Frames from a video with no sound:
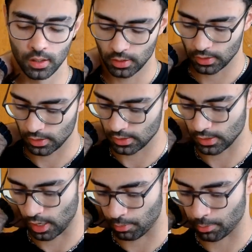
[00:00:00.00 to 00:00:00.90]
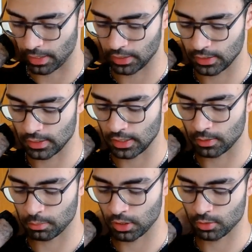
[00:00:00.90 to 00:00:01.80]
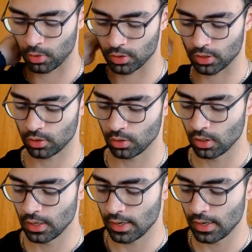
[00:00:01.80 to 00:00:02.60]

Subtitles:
is the type of malignancy that predisposes you.